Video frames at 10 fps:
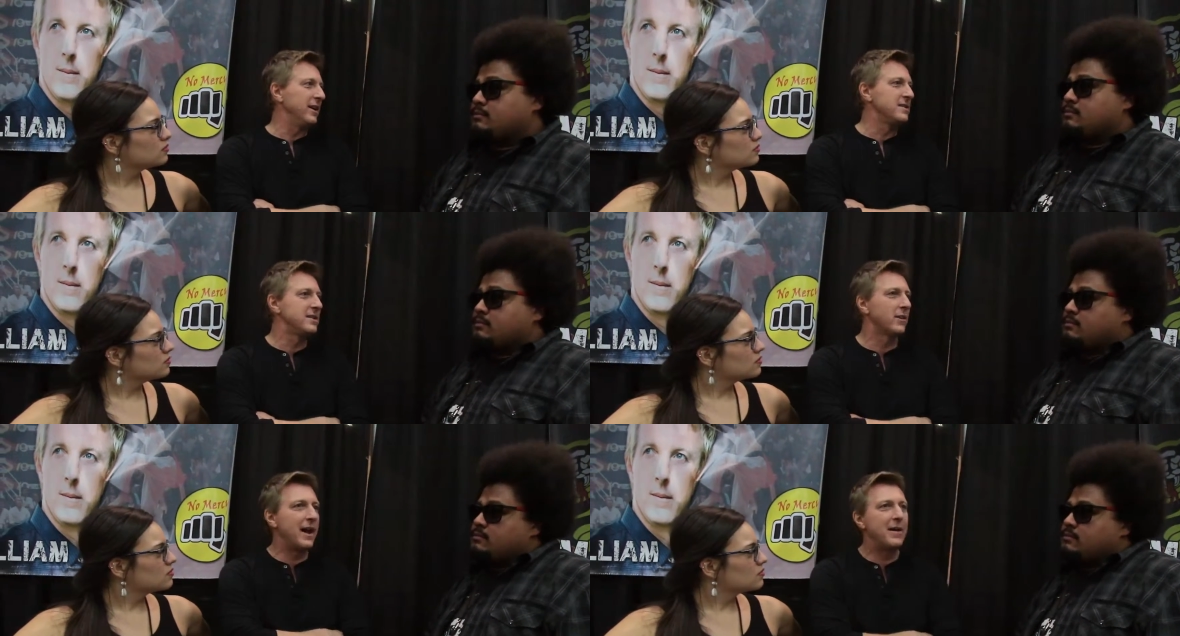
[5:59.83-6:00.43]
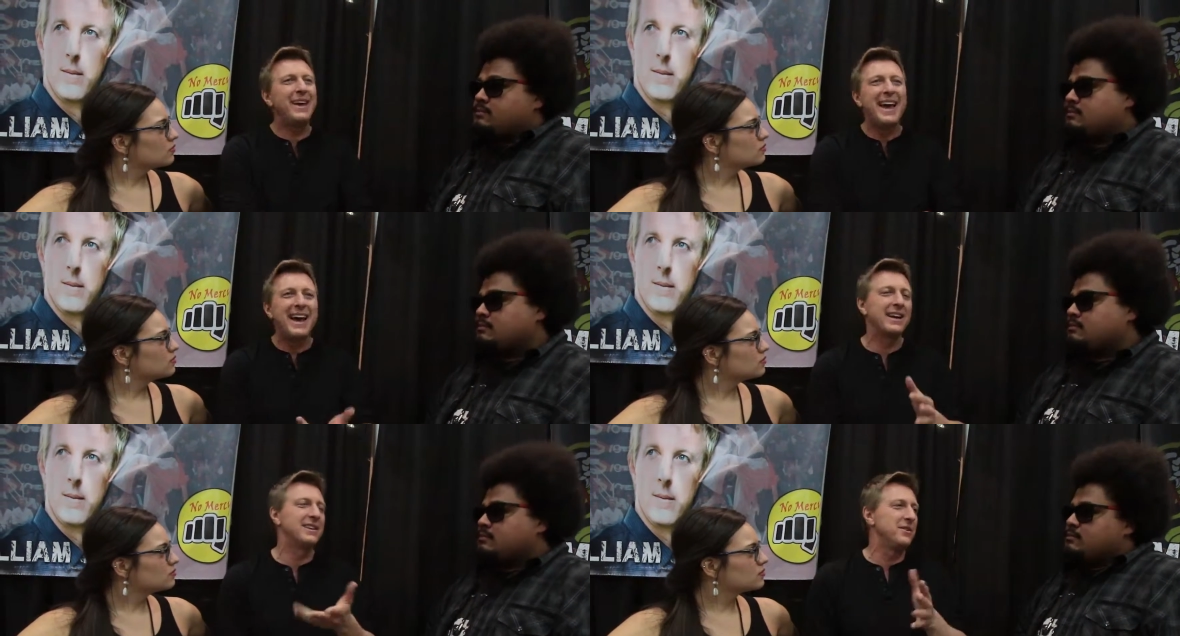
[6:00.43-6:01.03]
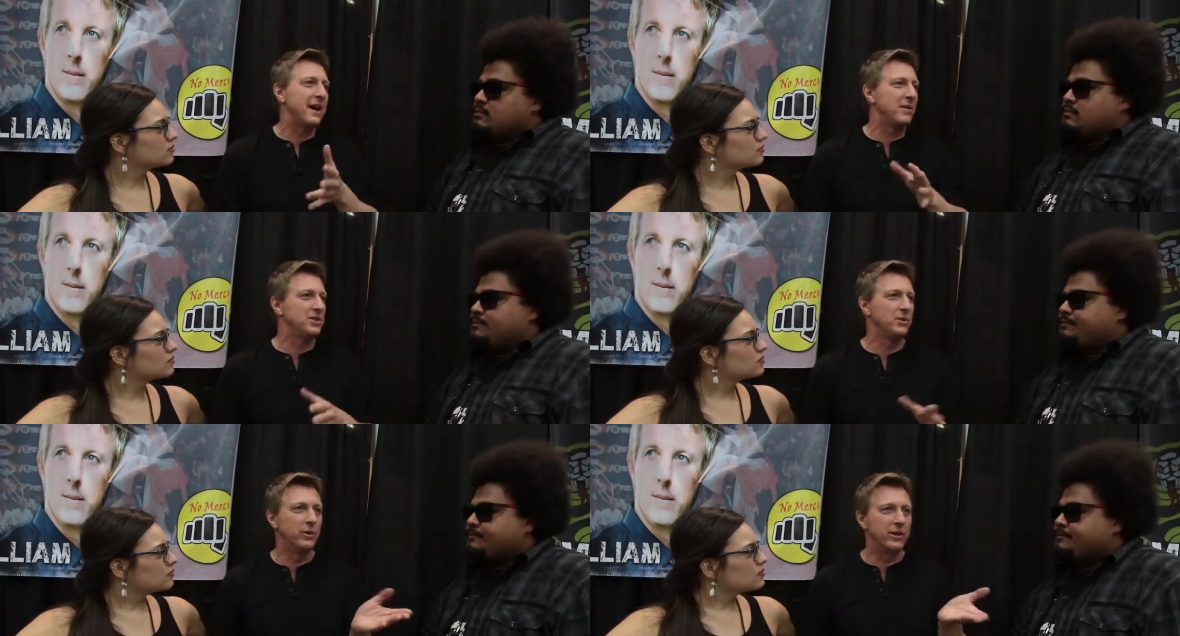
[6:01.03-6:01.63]
Speaker 1: Instagram, yeah, I can do that one
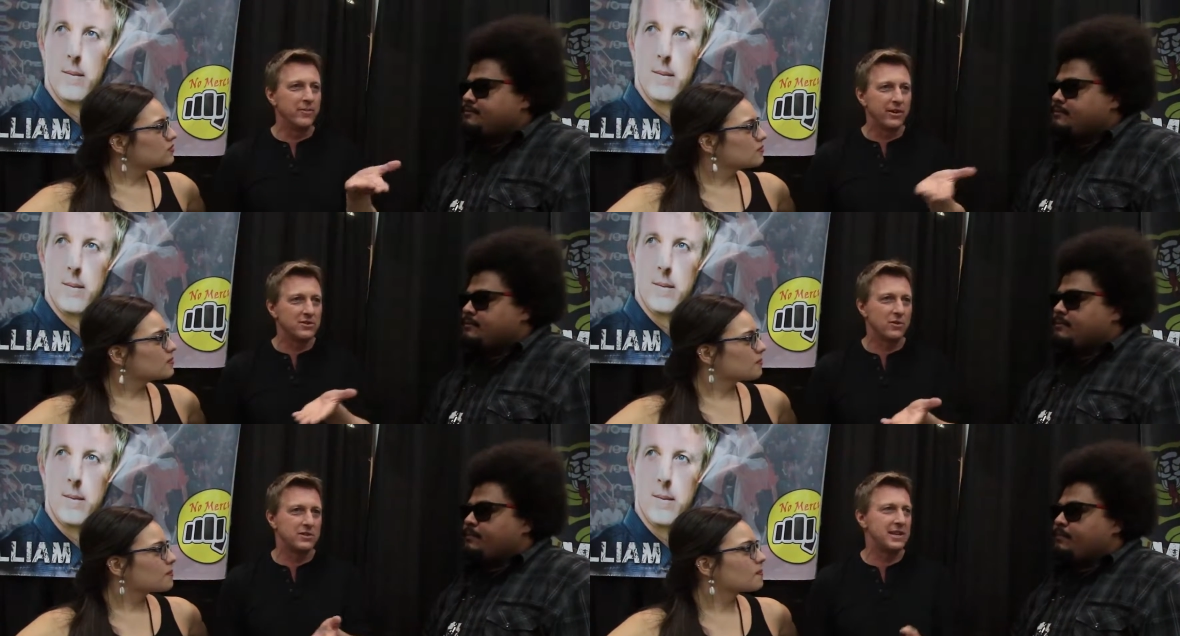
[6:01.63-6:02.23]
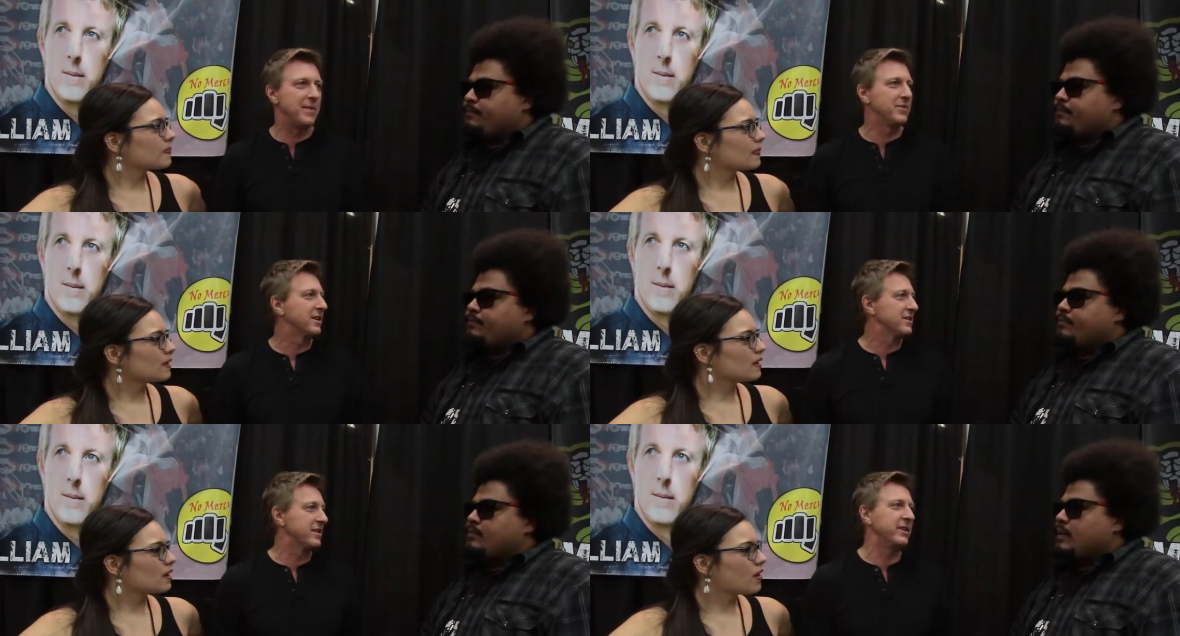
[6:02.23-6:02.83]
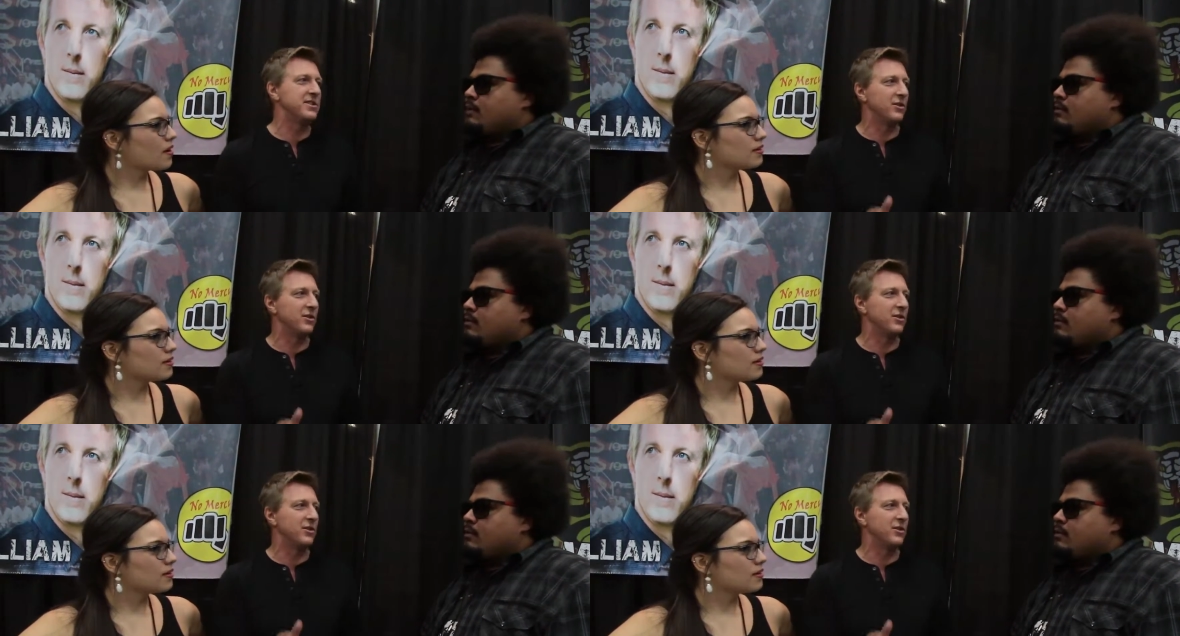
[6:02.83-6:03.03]
too. William_Zabka, because somebody